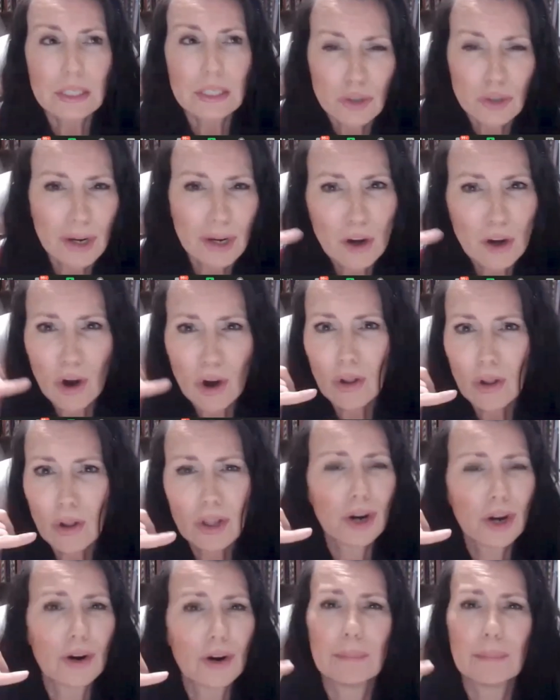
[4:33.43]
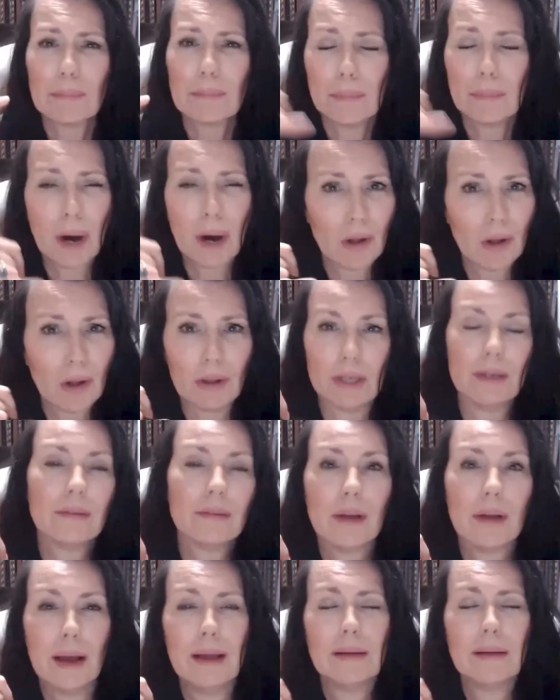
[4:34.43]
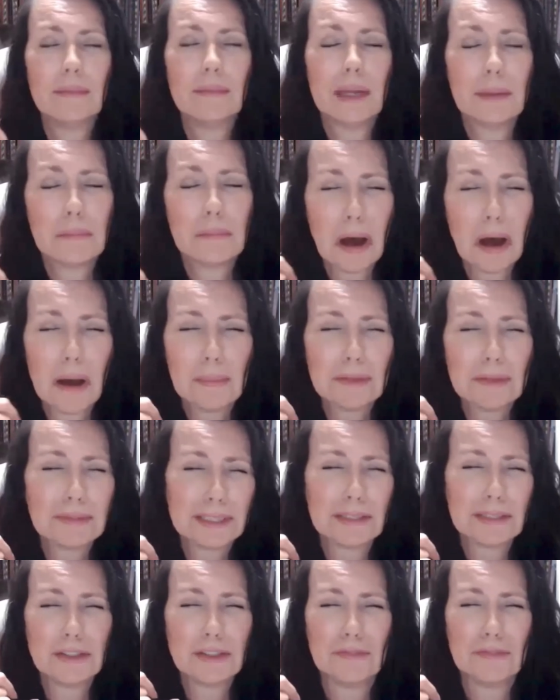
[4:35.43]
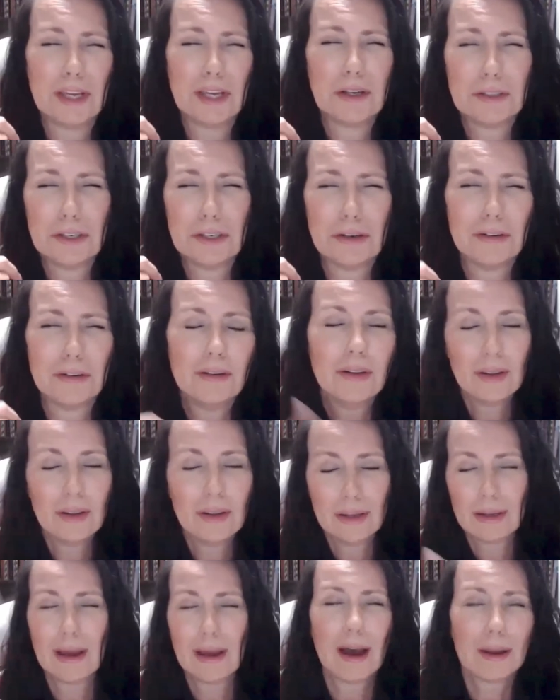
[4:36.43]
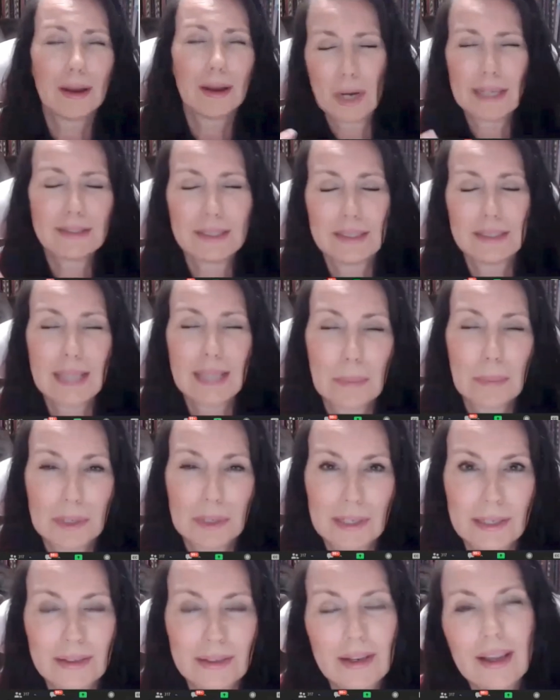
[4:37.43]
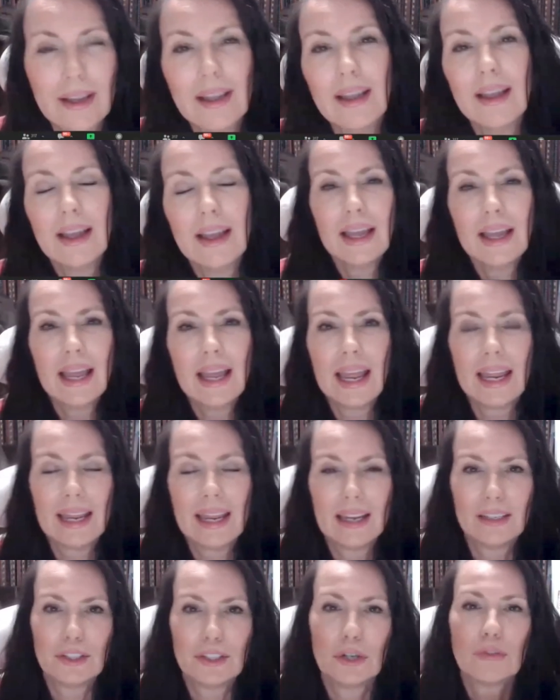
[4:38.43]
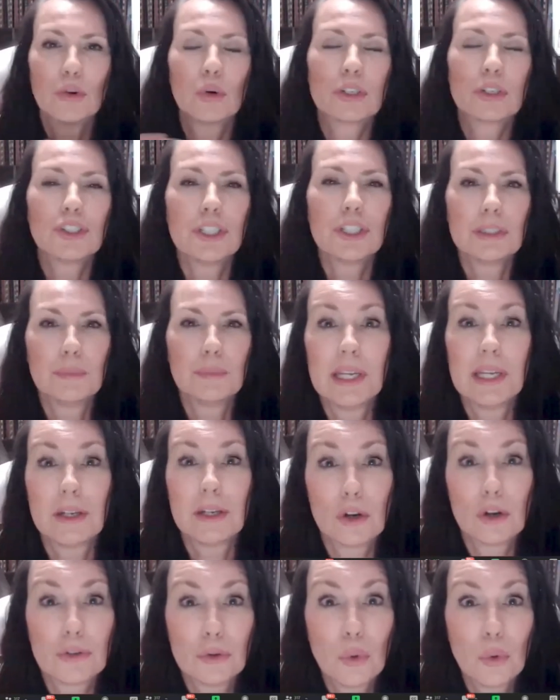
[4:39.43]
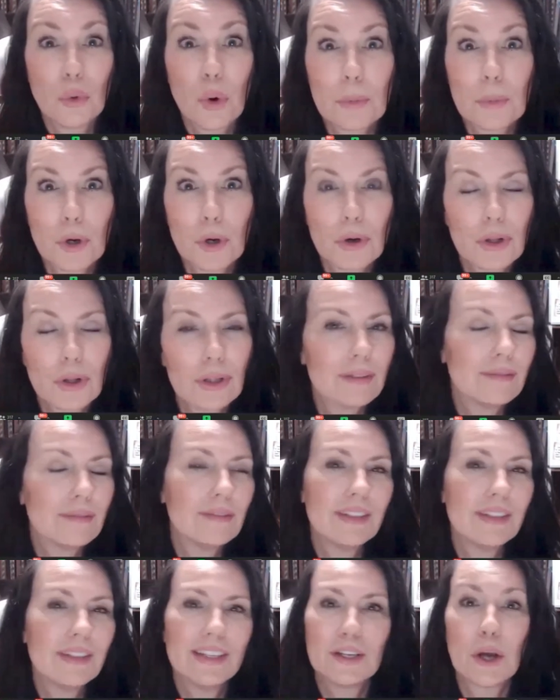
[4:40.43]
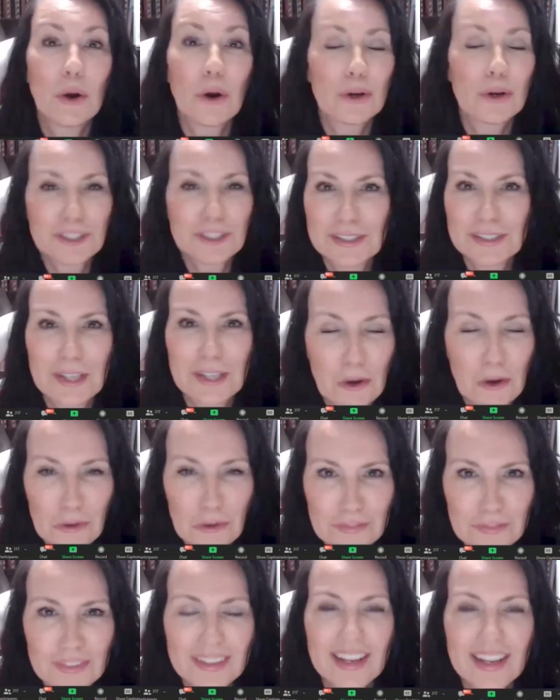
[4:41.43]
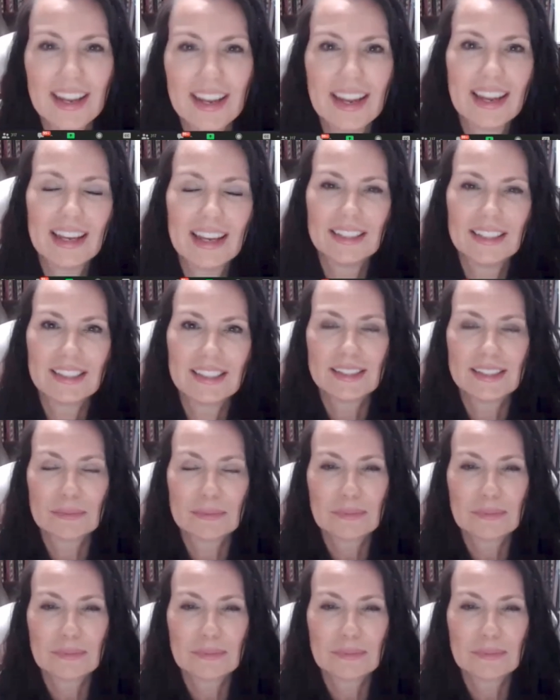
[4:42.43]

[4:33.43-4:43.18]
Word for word: So I call her, I'm bawling. I'm like, Mom, I'm such a failure. God, why is this happening? And, you know, of course, she's being her normal, encouraging self. And